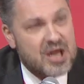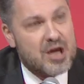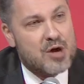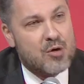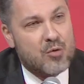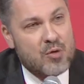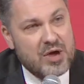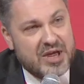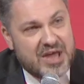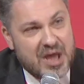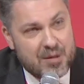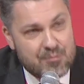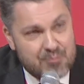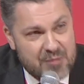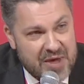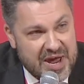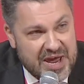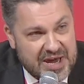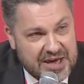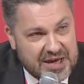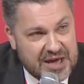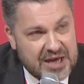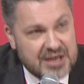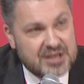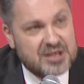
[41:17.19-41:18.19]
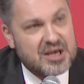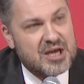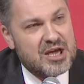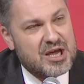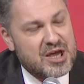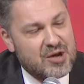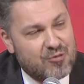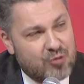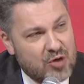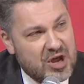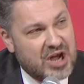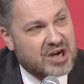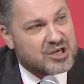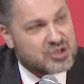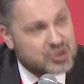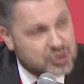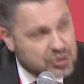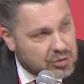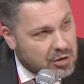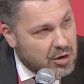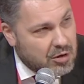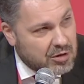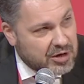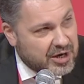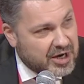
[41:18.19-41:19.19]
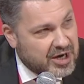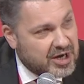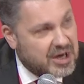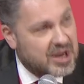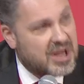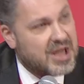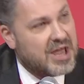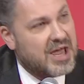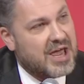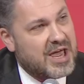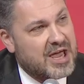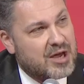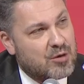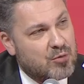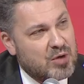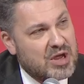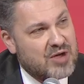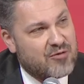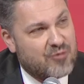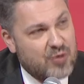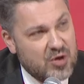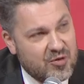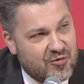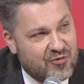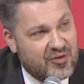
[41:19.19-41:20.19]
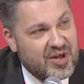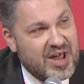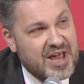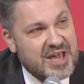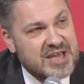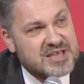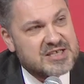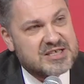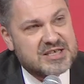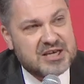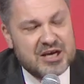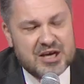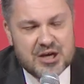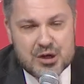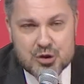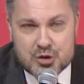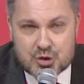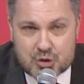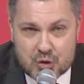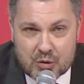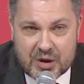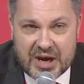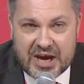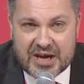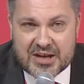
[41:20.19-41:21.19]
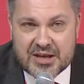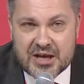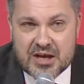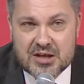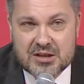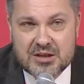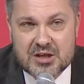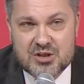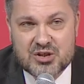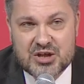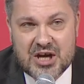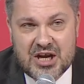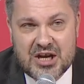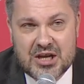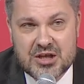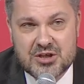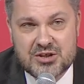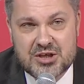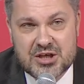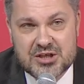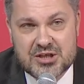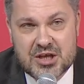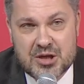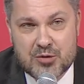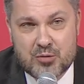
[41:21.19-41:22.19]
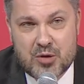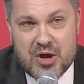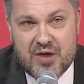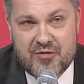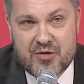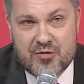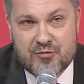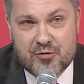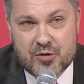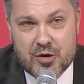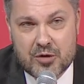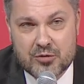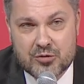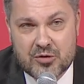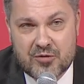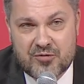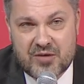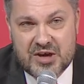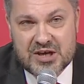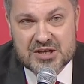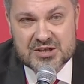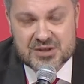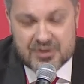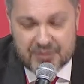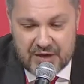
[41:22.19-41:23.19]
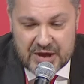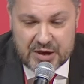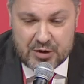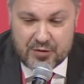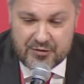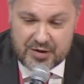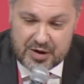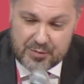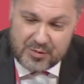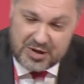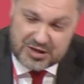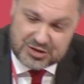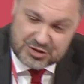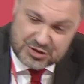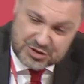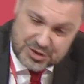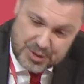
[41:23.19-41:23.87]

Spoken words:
We can make it if we are stronger and if we face together the challenges that we have in front of us. Thank you very much.